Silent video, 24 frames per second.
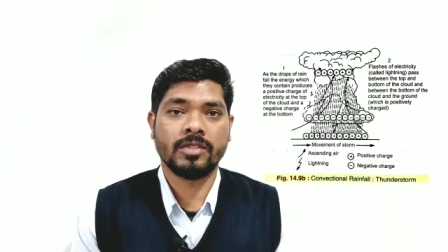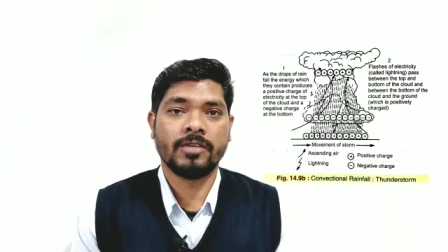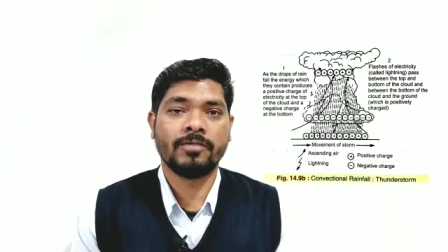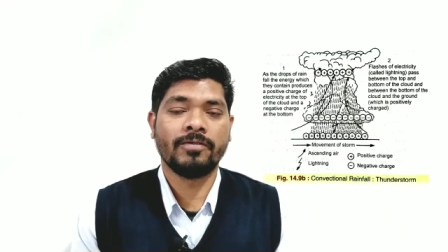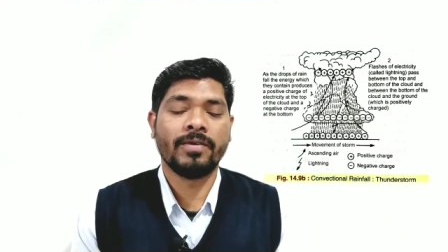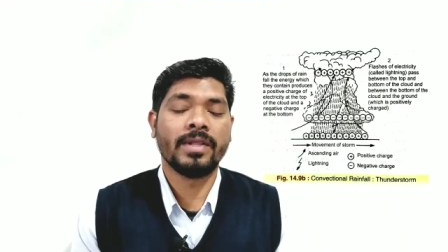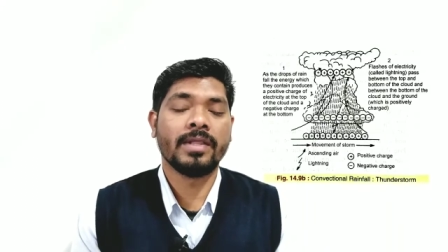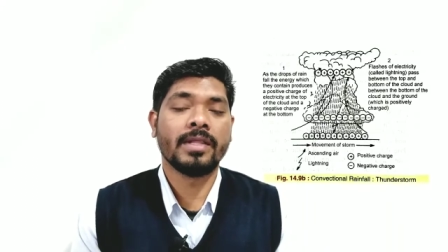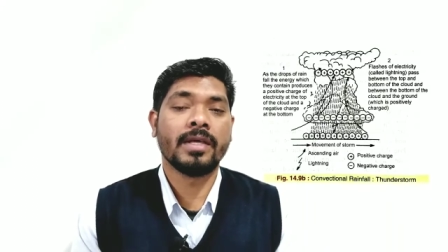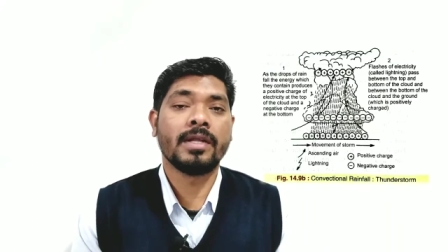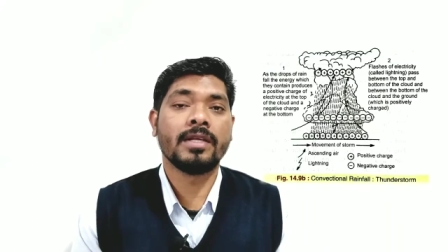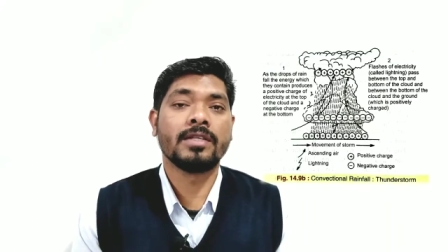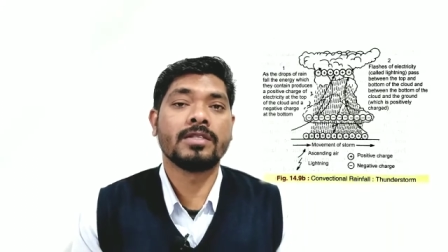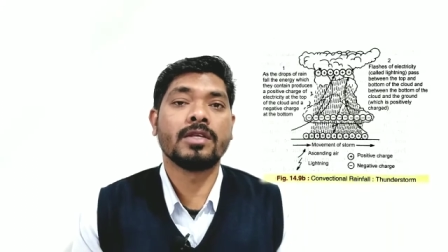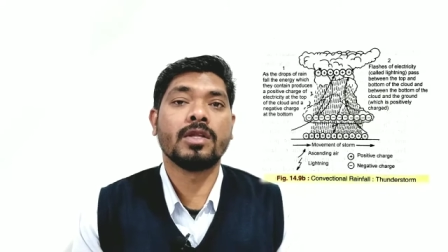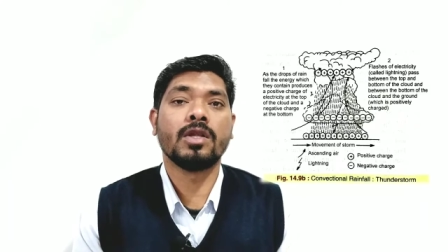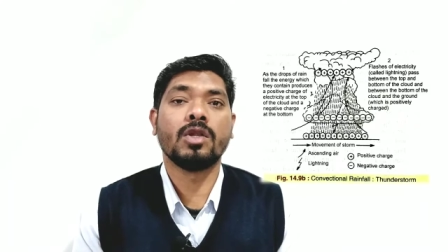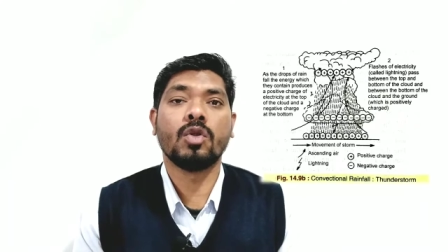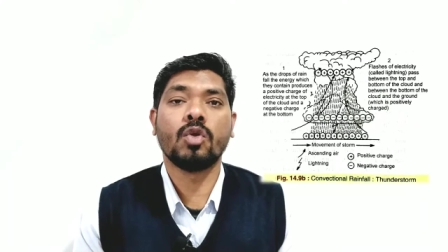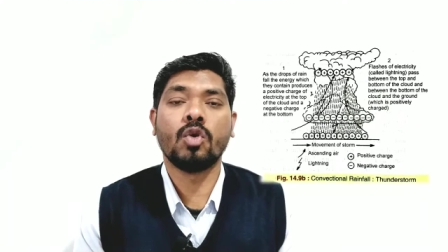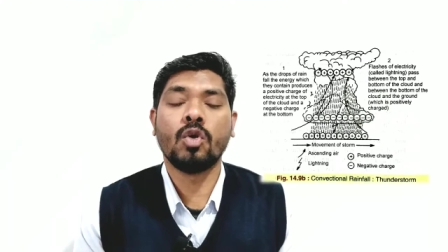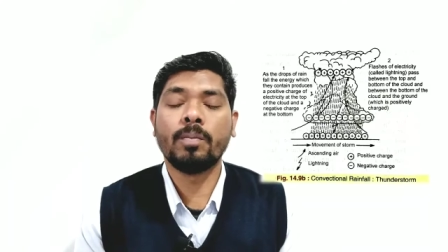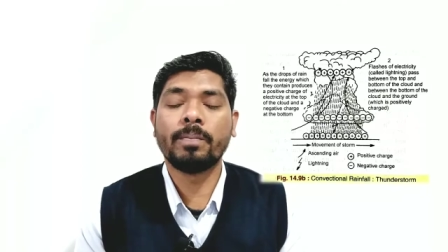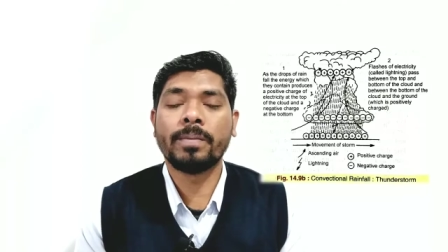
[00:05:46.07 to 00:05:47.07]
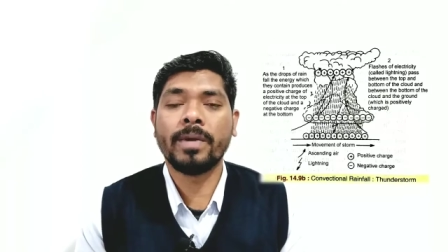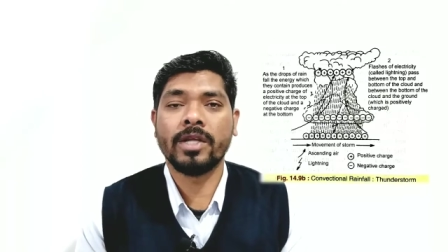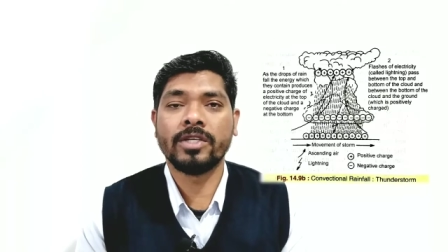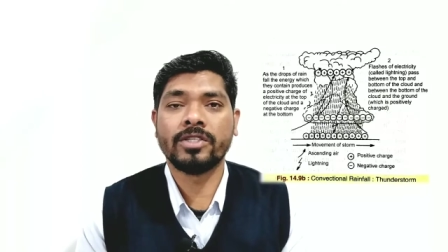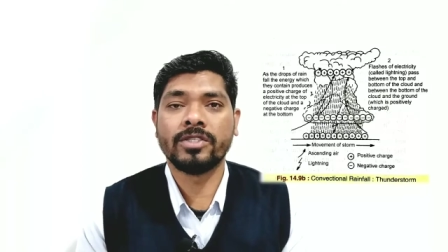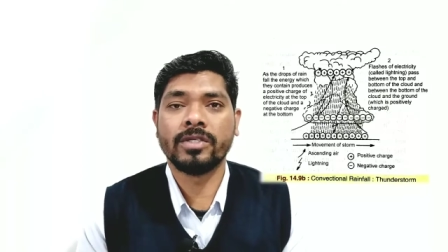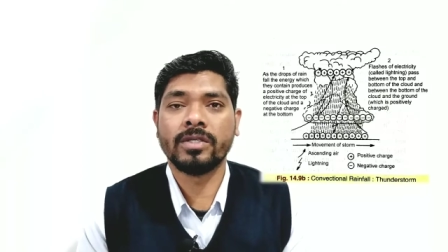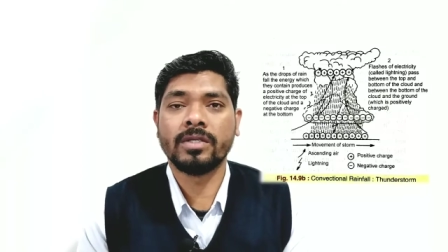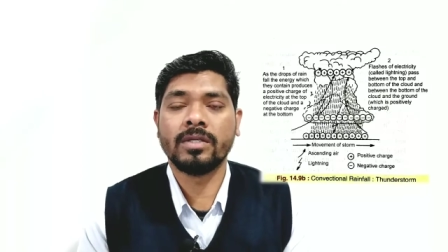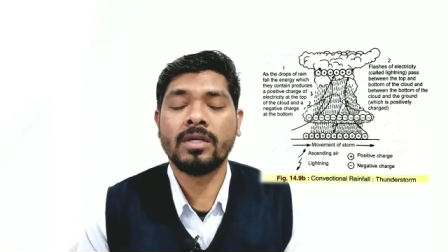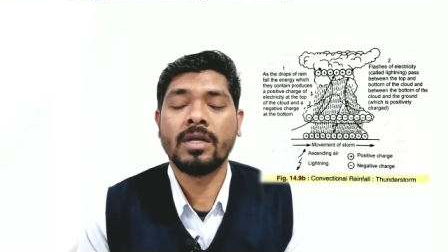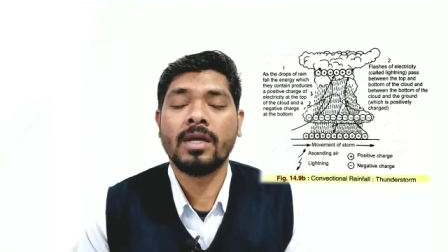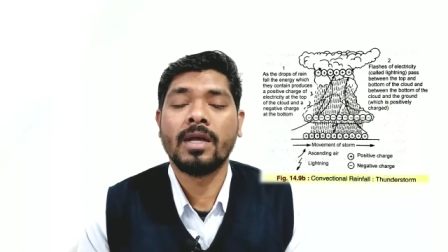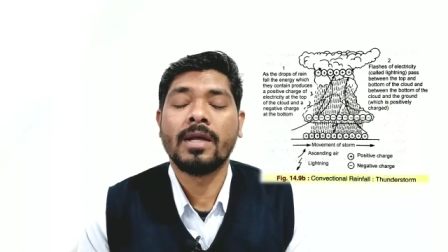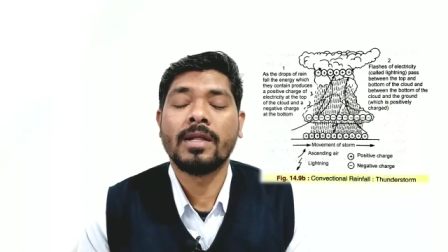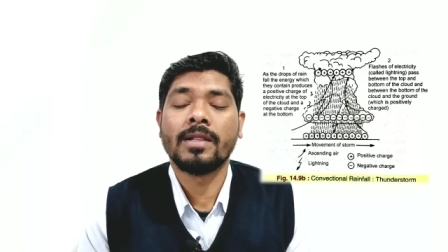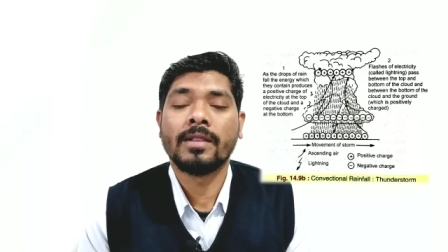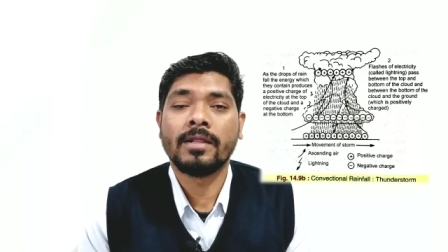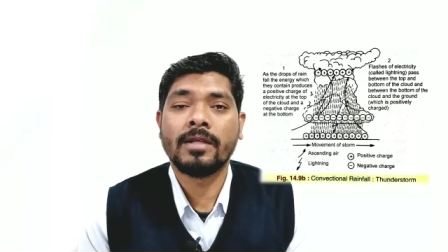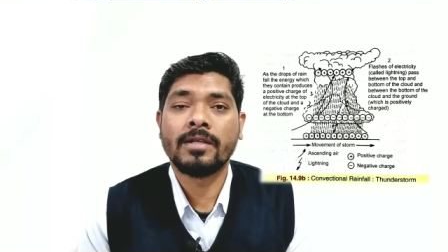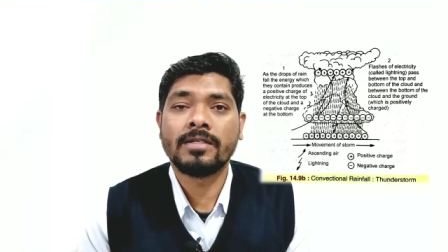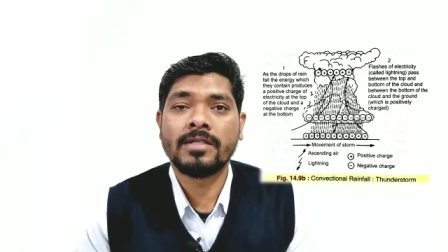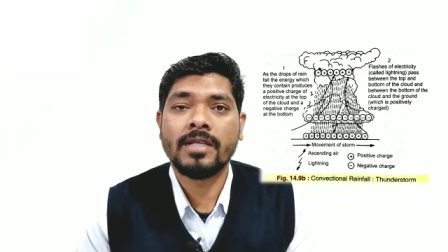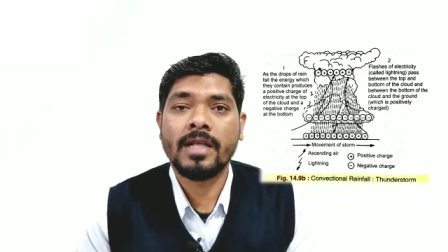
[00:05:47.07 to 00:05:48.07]
When there is a low pressure,
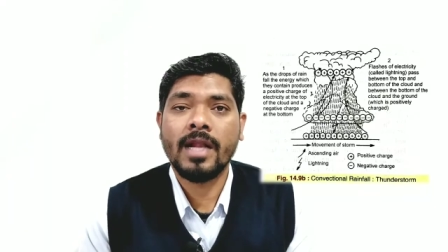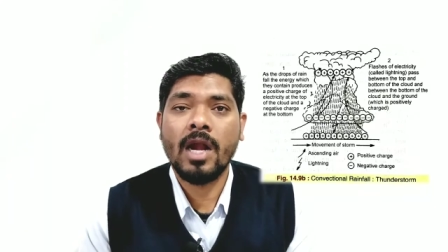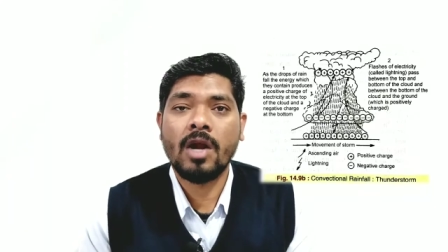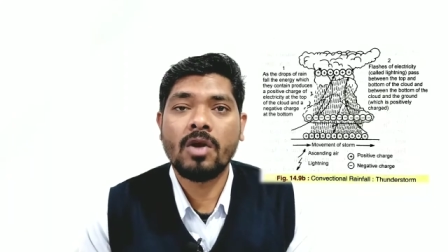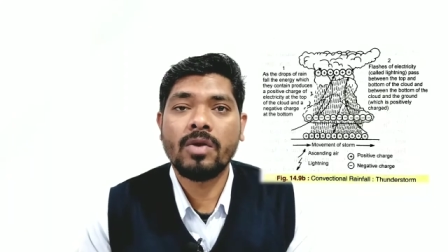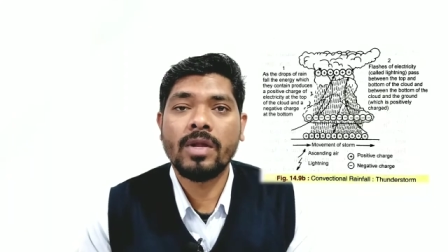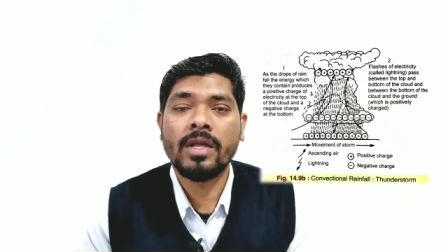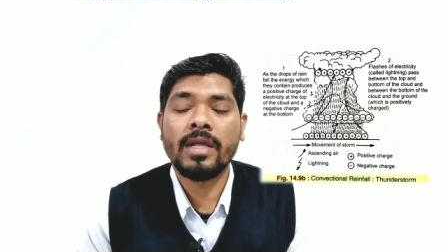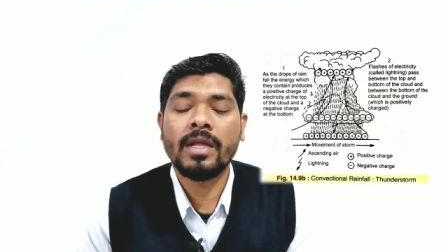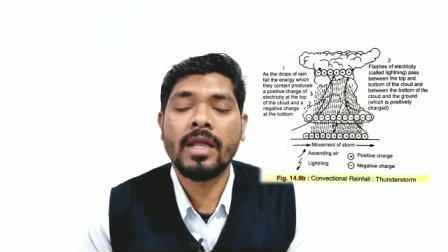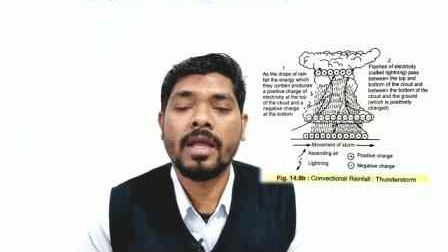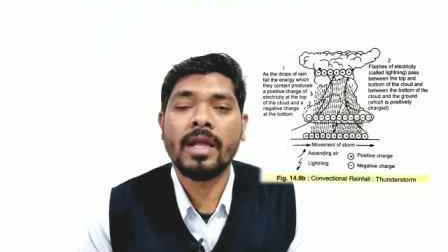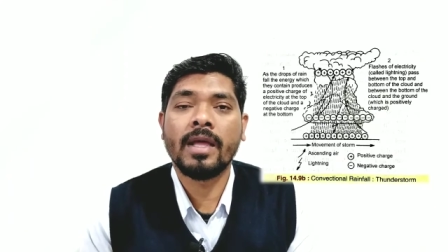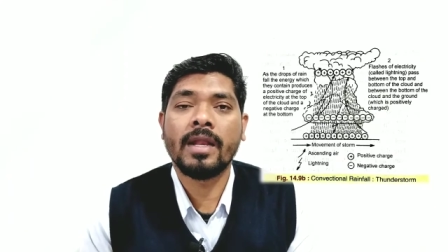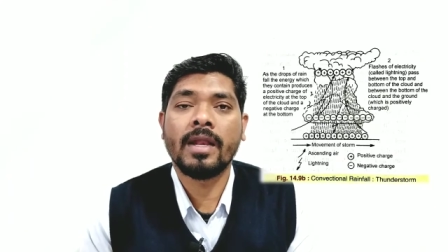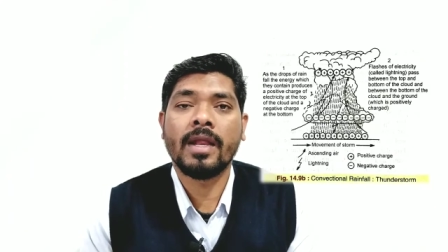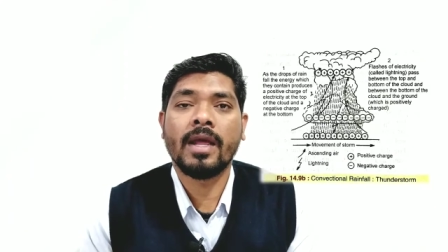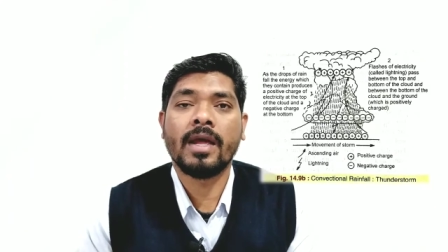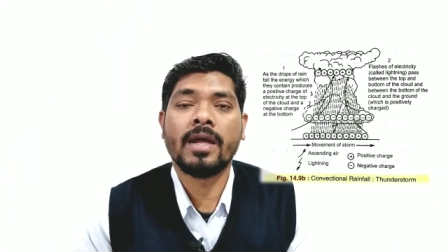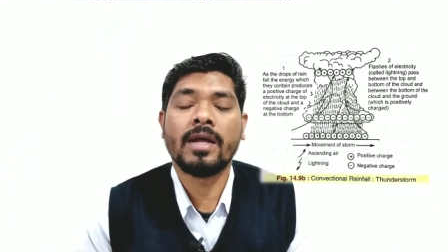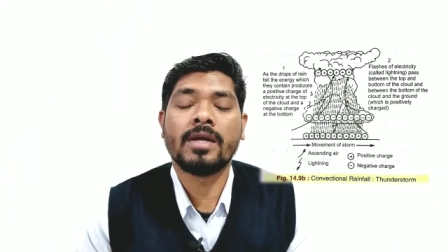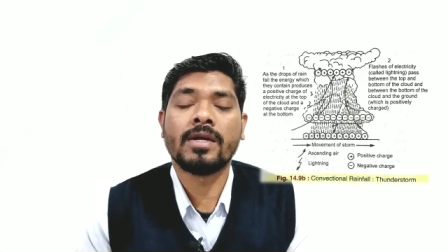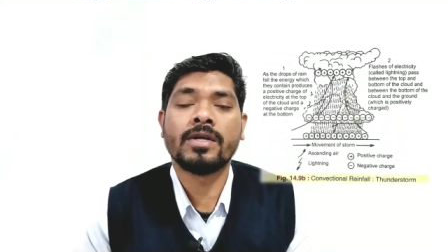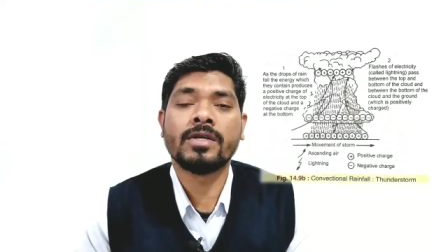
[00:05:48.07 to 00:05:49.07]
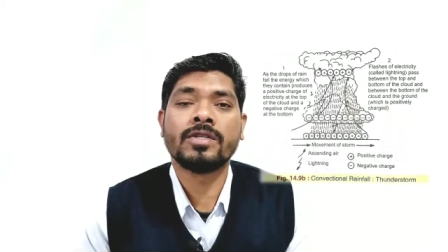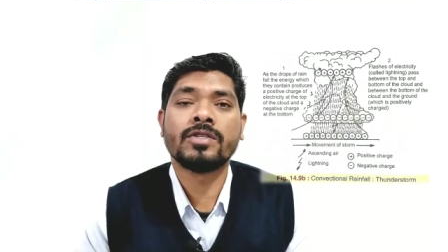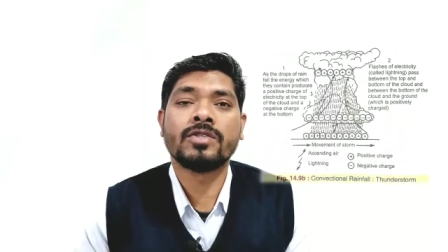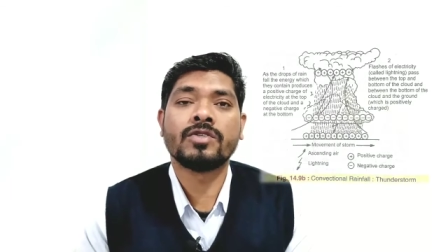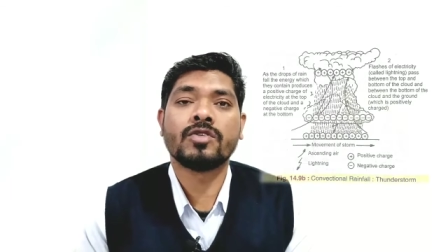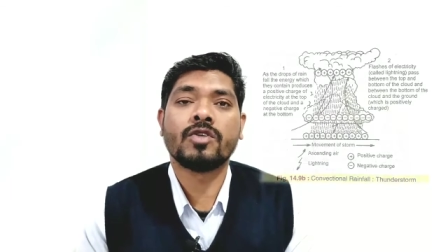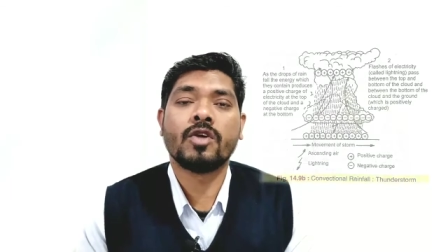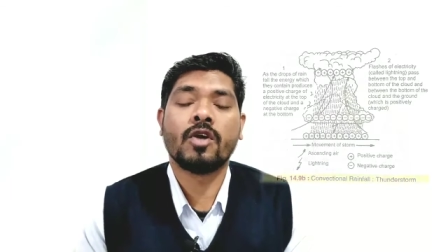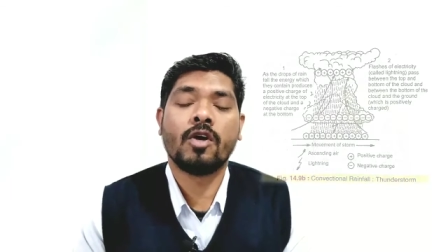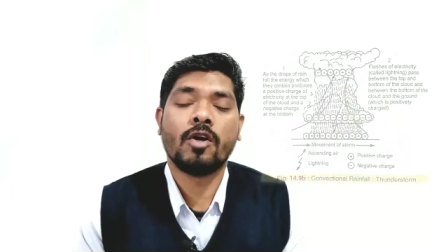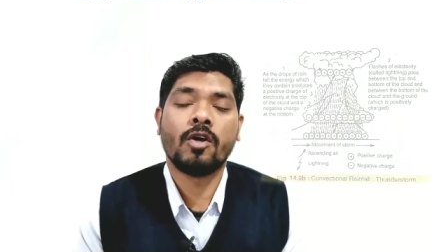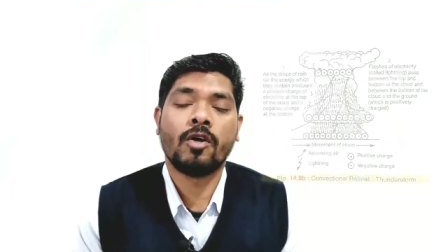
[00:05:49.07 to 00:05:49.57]
the surrounding areas